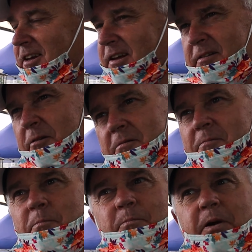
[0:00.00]
It, like
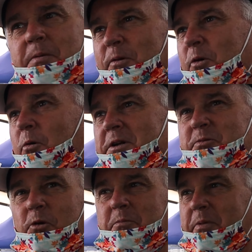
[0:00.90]
people
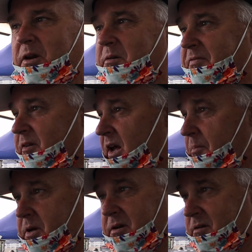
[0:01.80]
always work better if they're
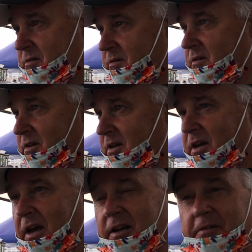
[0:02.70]
happy,
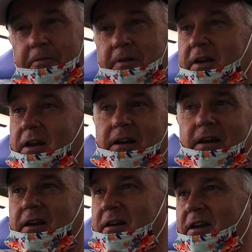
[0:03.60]
and if
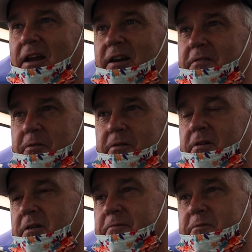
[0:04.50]
and if
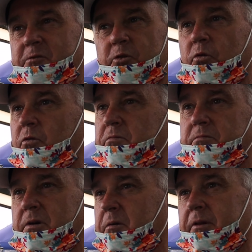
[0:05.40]
you're
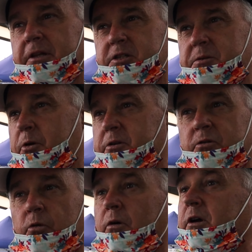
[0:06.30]
a religious
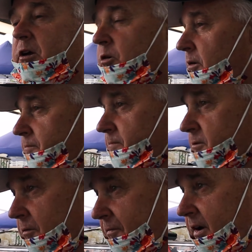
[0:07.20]
person or got a,
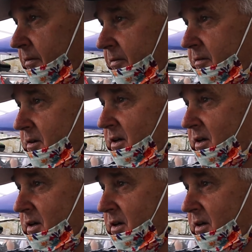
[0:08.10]
got faith,